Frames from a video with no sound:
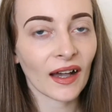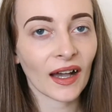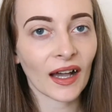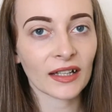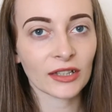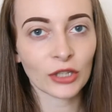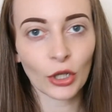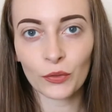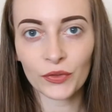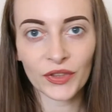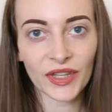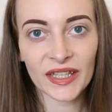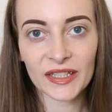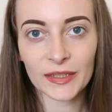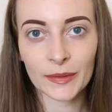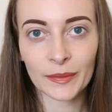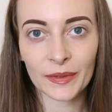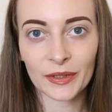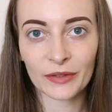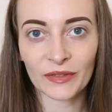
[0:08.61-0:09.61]
I know
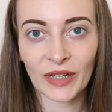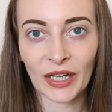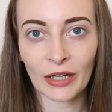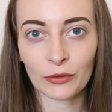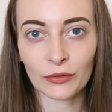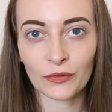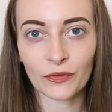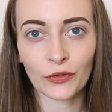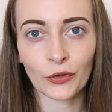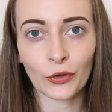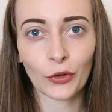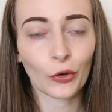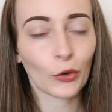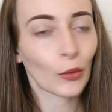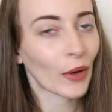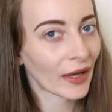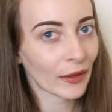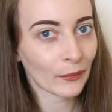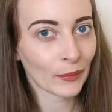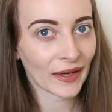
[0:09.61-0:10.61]
these have been around for
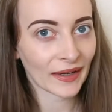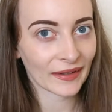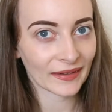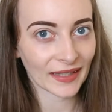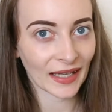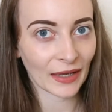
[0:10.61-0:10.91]
quite a while